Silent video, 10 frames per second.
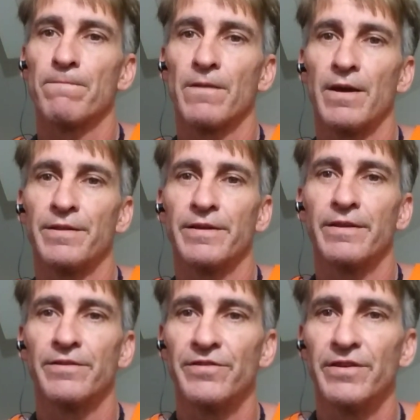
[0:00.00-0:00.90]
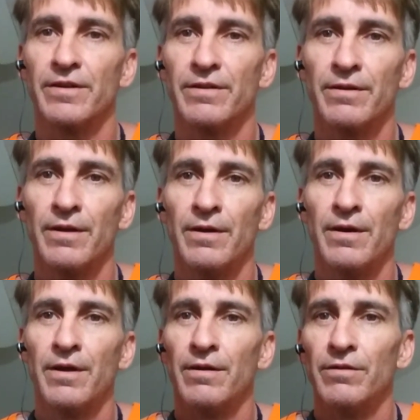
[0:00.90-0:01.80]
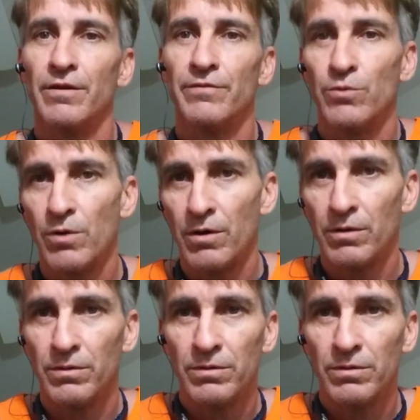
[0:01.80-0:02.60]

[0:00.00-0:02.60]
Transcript: I think that's it. Love to all.